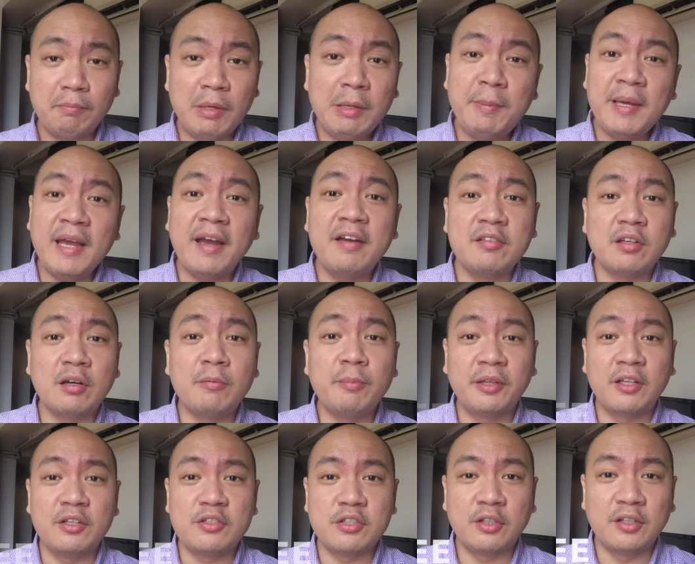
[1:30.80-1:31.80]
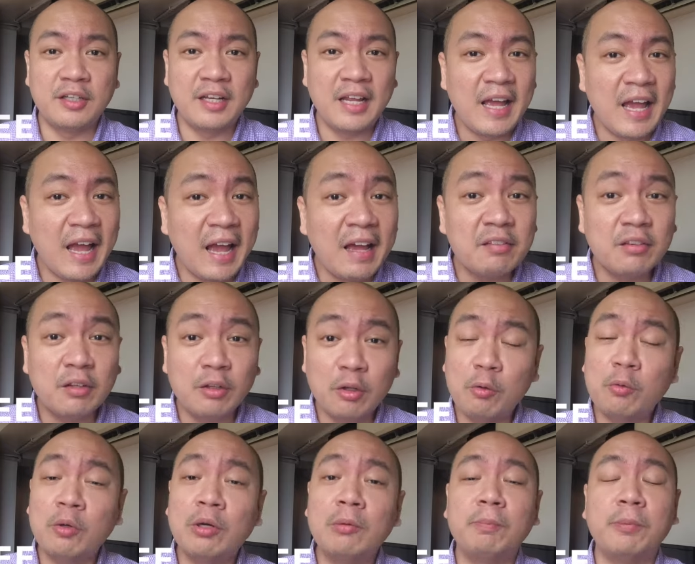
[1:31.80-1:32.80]
BPI's competition has
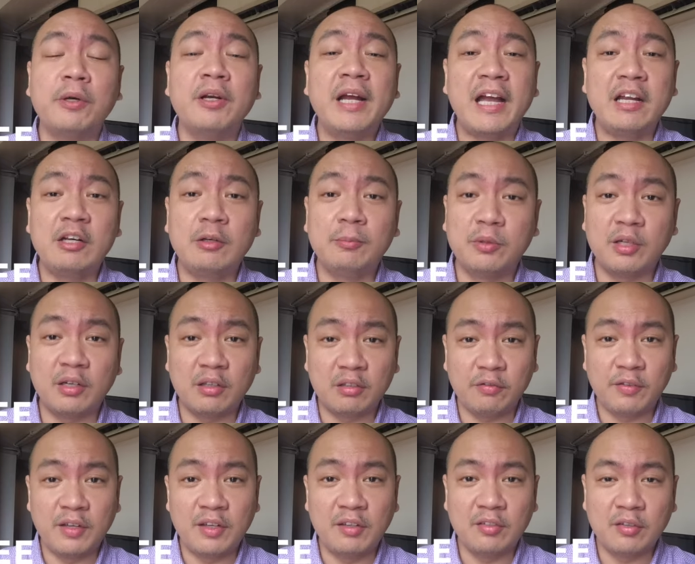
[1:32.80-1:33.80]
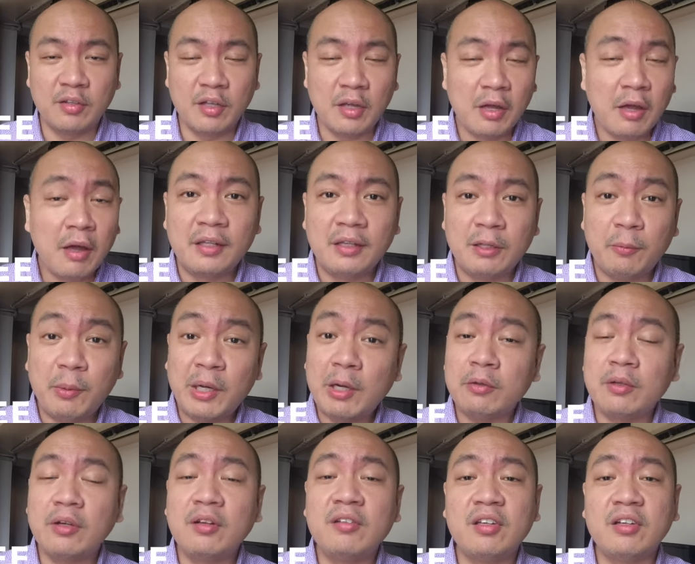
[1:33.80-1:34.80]
lower per annum trust fees. Now,
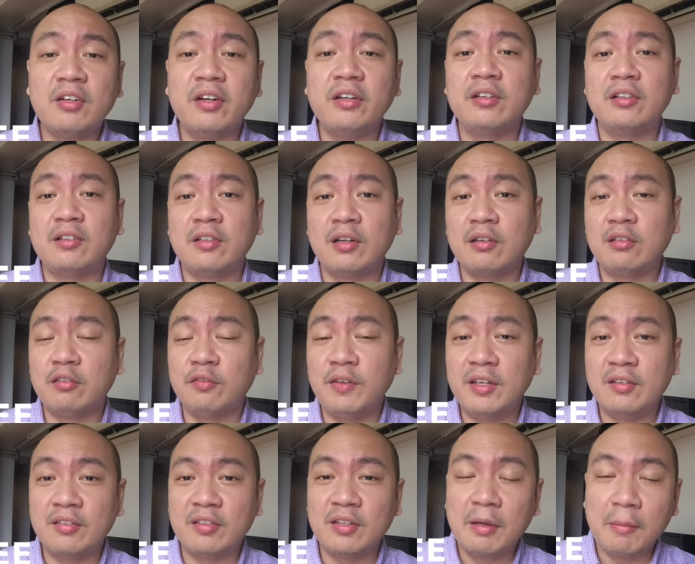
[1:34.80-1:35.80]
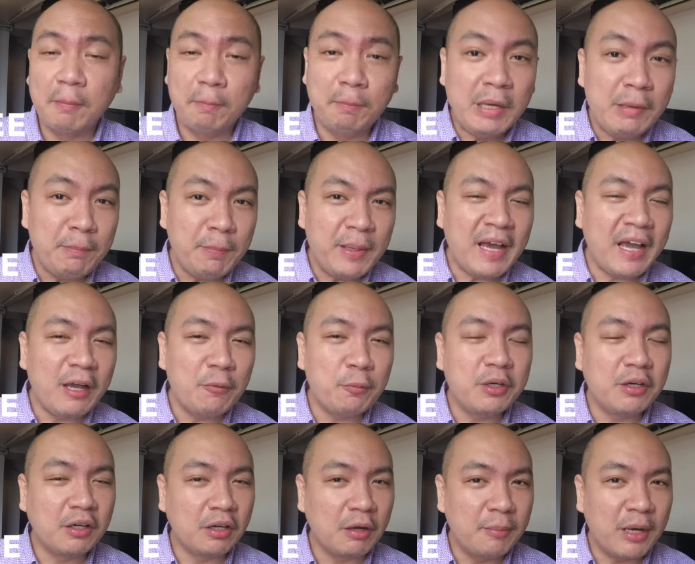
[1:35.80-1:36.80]
without considering the trust fees, BPI
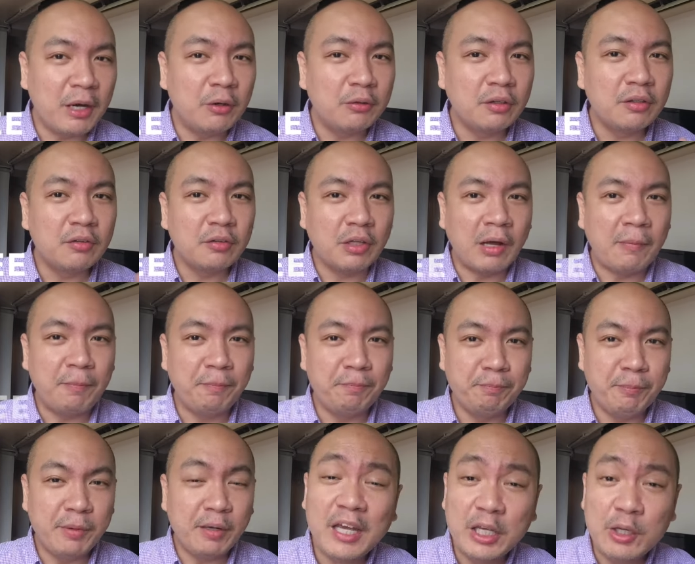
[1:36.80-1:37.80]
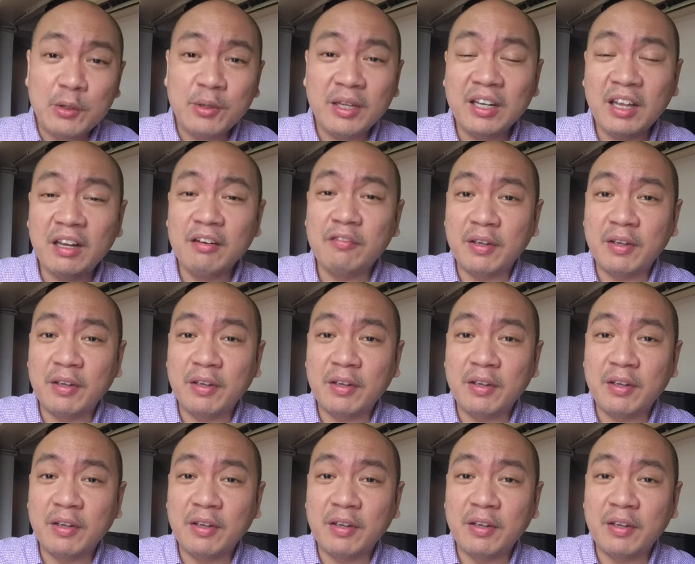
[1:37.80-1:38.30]
would come out on top. You can